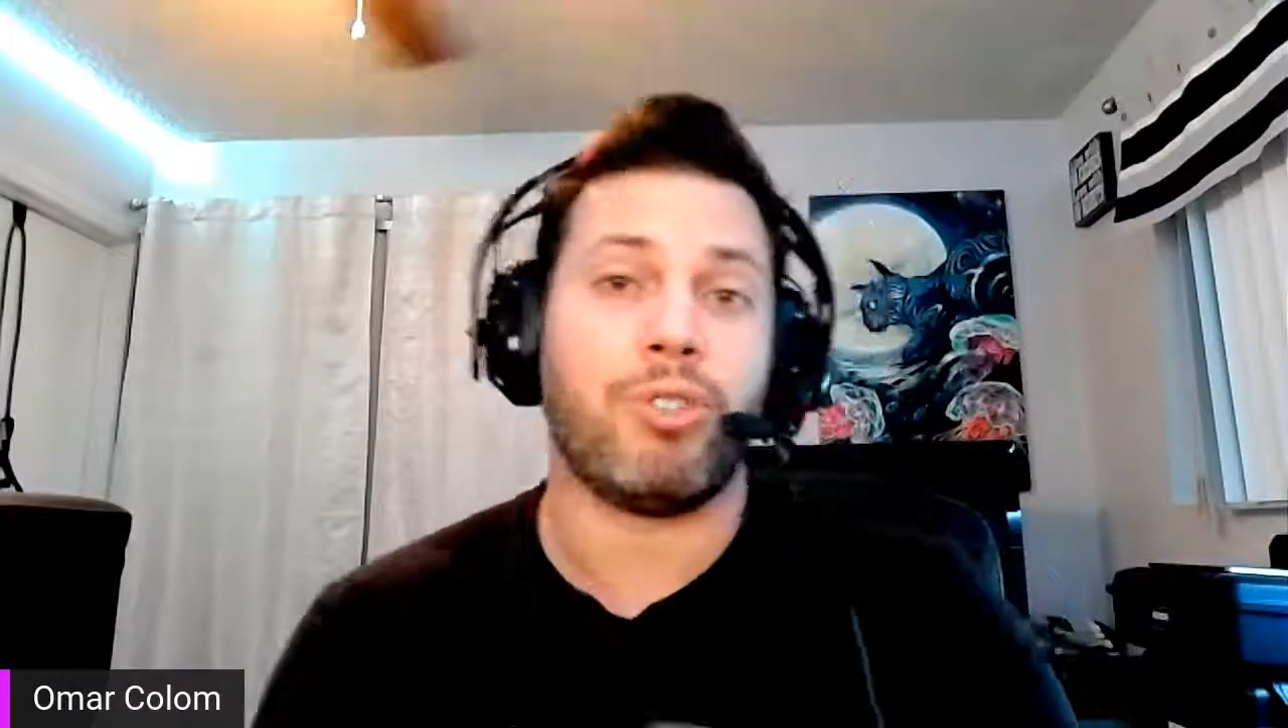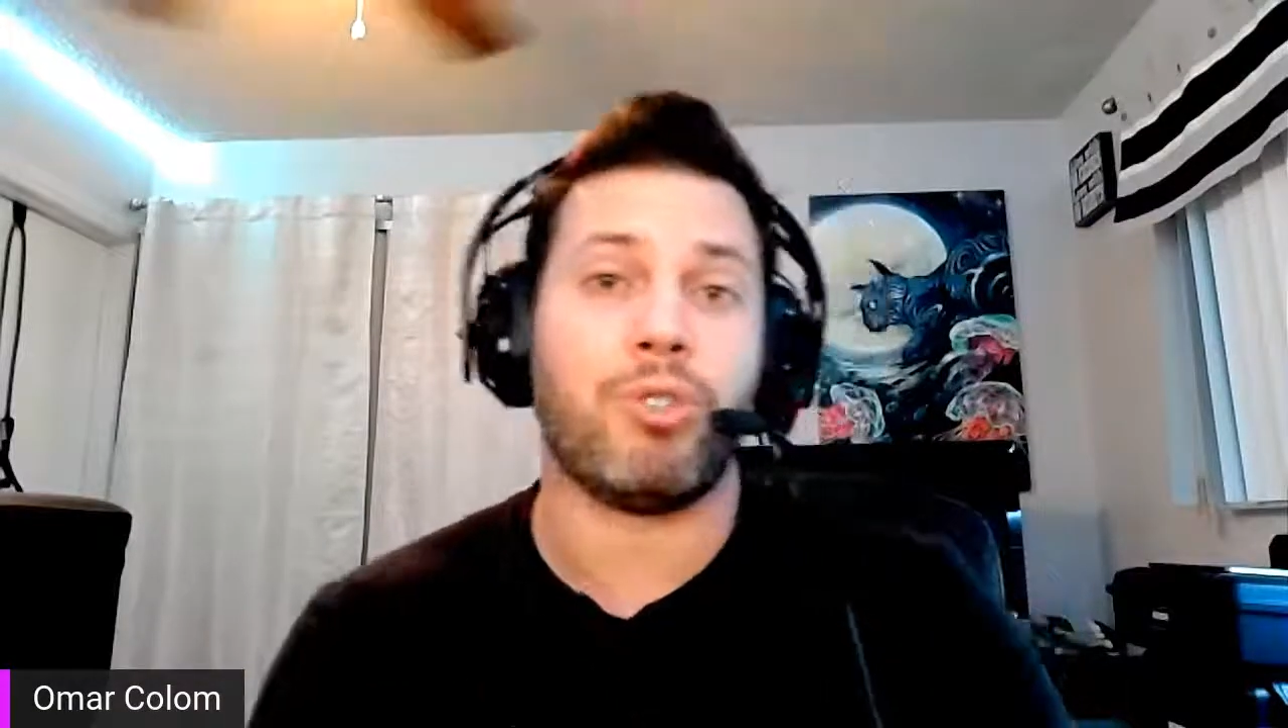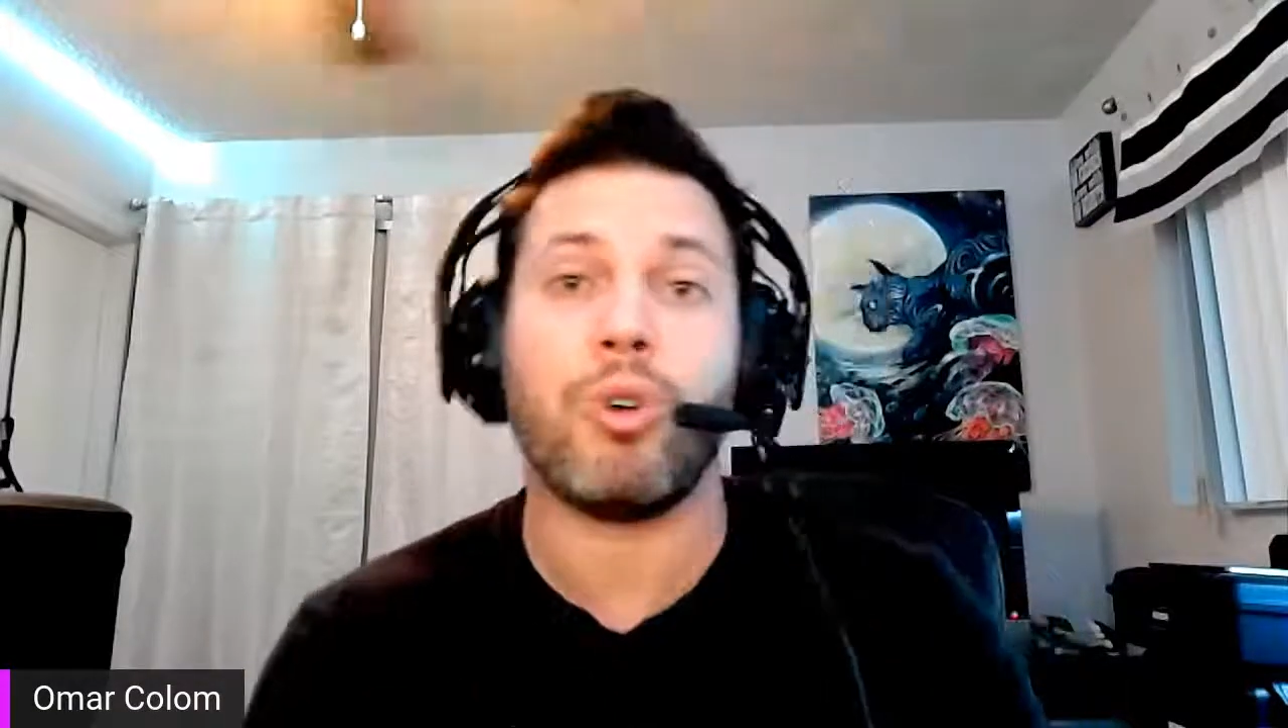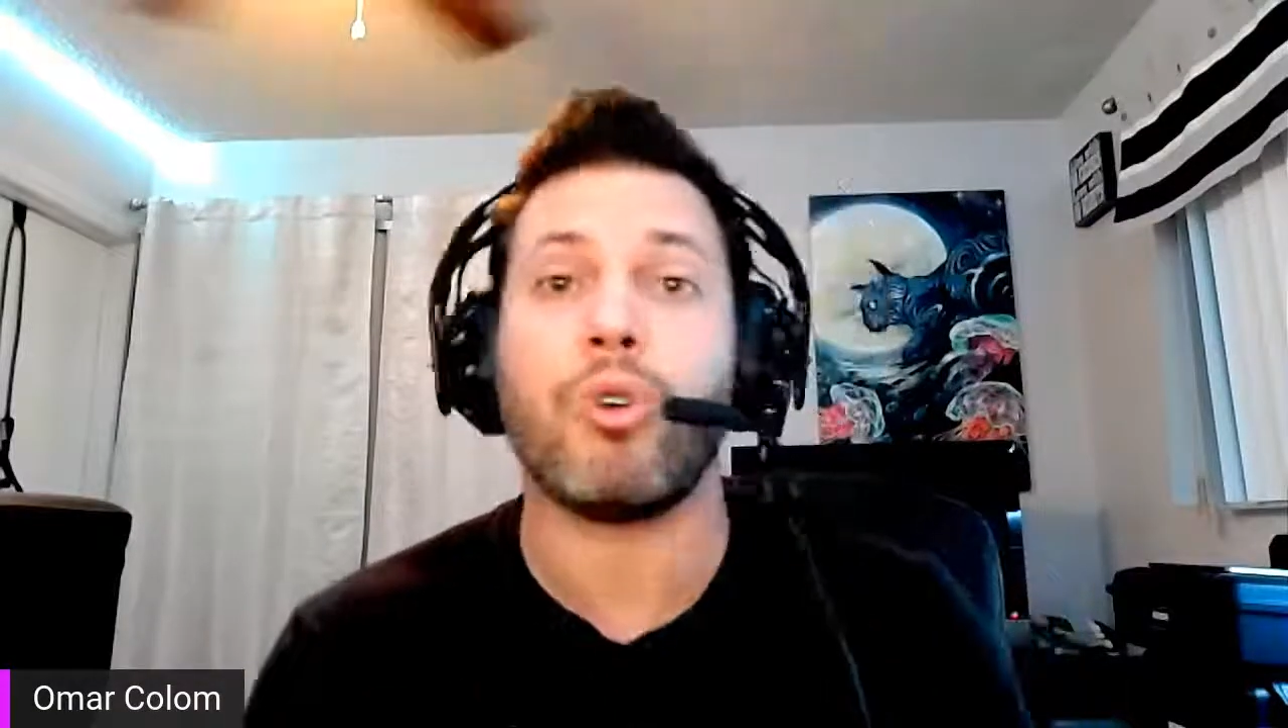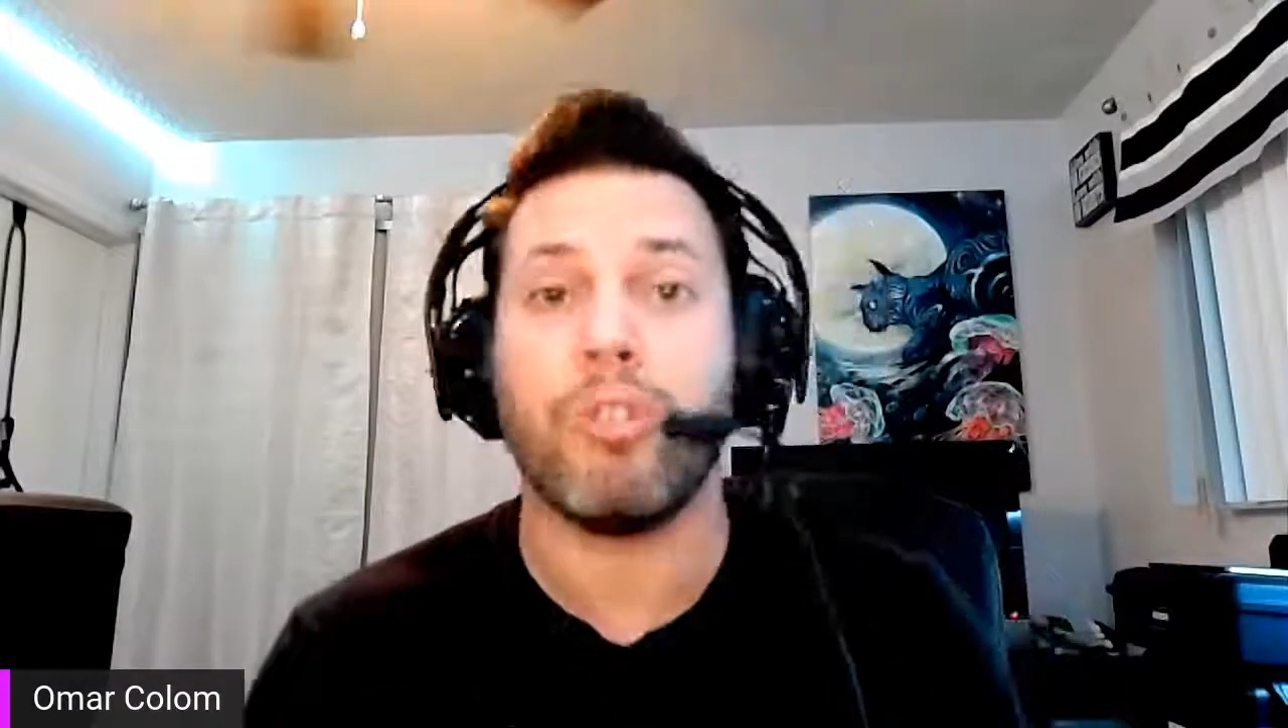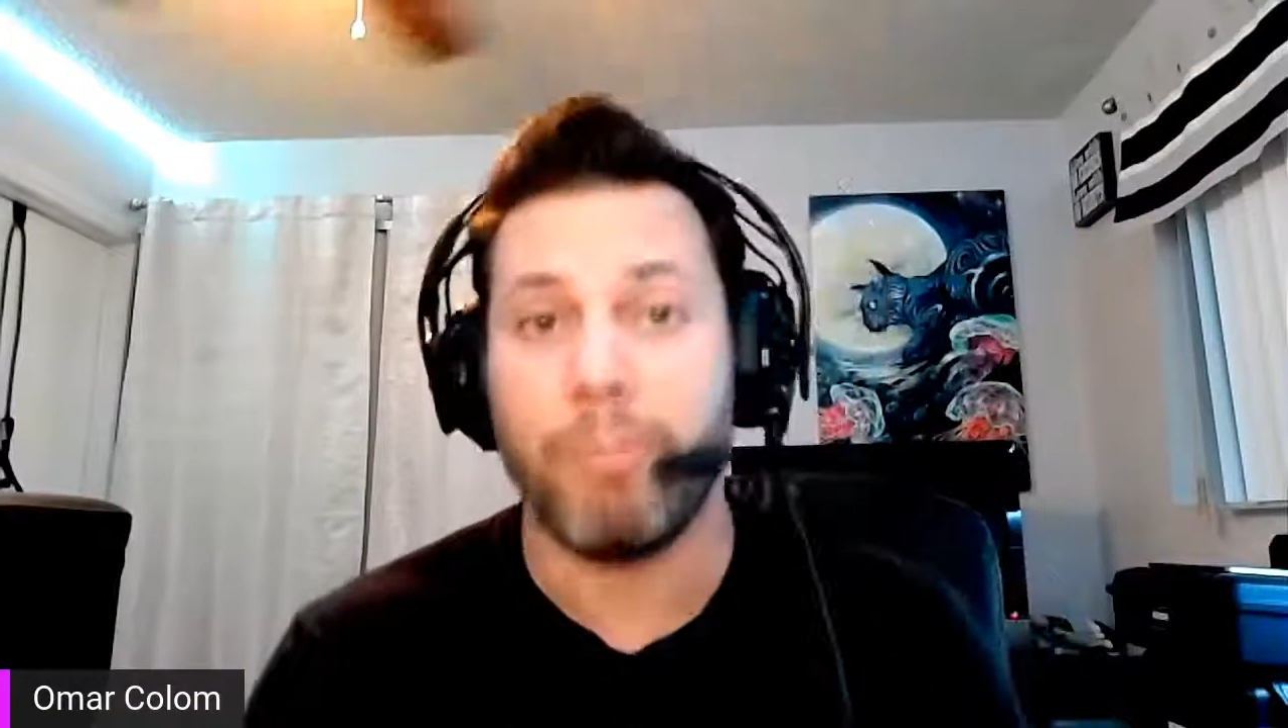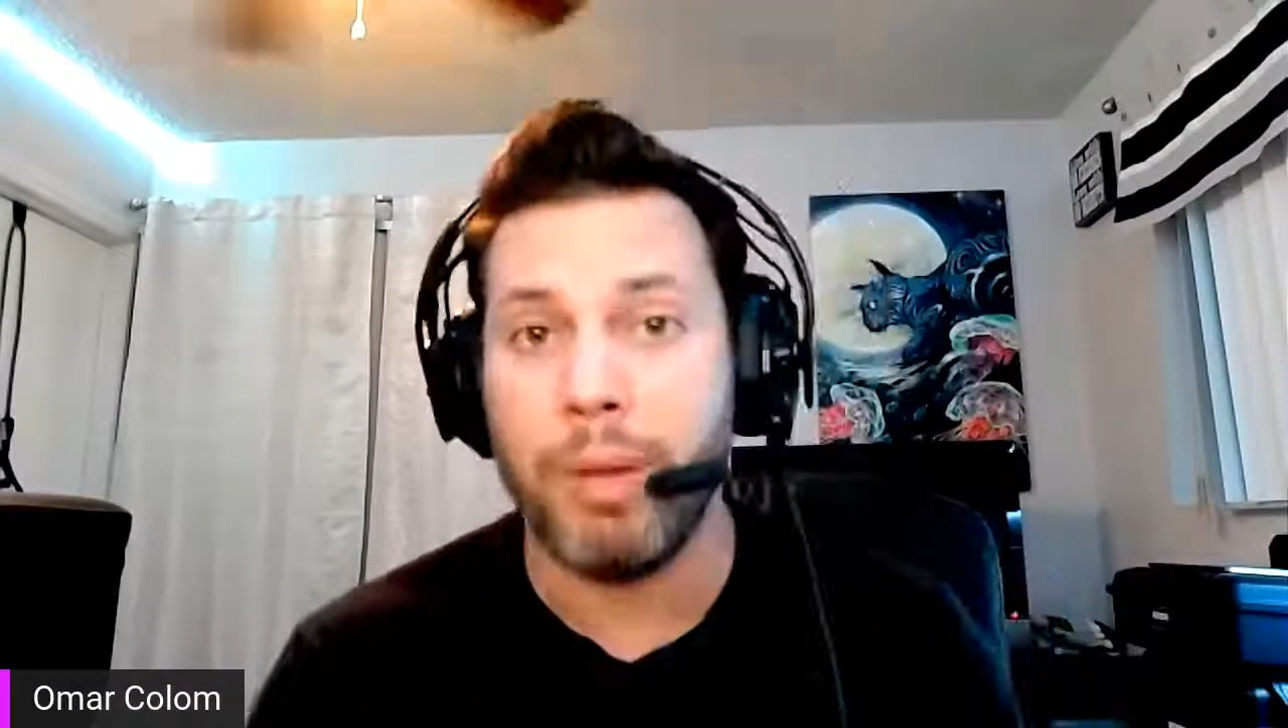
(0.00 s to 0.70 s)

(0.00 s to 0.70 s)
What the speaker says: circle of